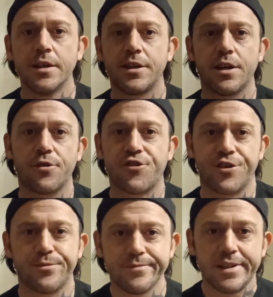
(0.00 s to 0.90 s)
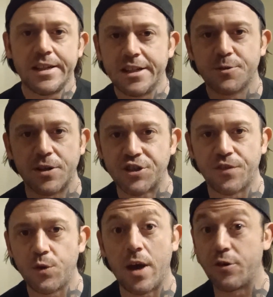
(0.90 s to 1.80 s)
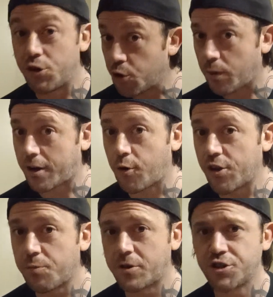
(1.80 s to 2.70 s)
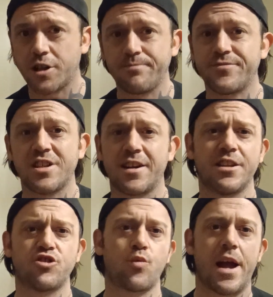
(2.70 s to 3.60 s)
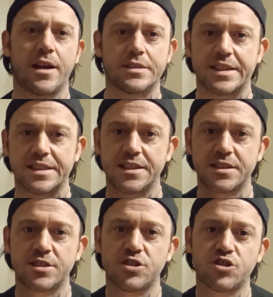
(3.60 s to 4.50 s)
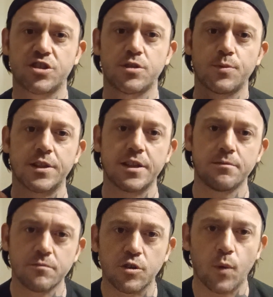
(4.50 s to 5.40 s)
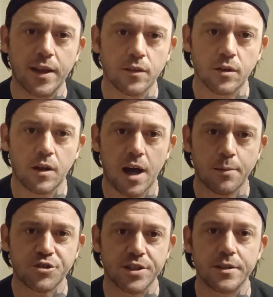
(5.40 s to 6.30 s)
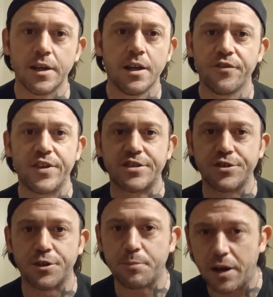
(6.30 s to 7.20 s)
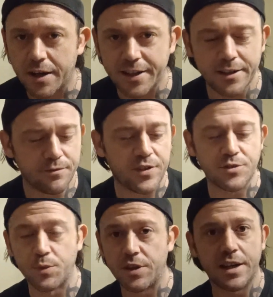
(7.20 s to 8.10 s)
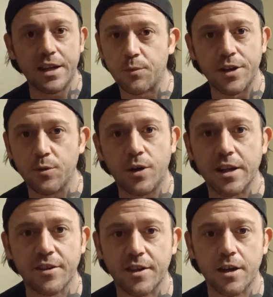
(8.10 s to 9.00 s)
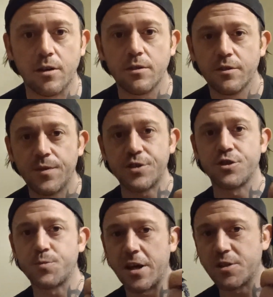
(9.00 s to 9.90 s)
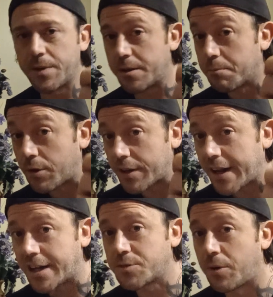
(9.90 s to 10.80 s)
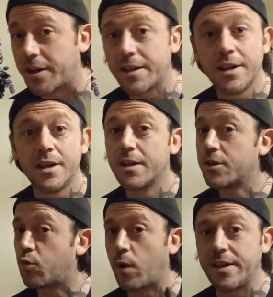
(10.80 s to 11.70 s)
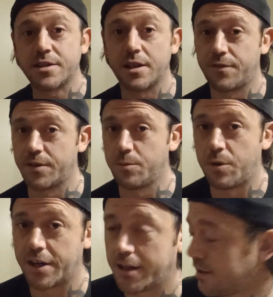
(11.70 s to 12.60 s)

You know, so especially if you have a newer, crisper shirt, it's not going to drag like this. This is just a really great little option. Fits in your pocket, fits really anywhere you want it to go. Fisher Space Pen Bullet X Mark. Great stuff for the money.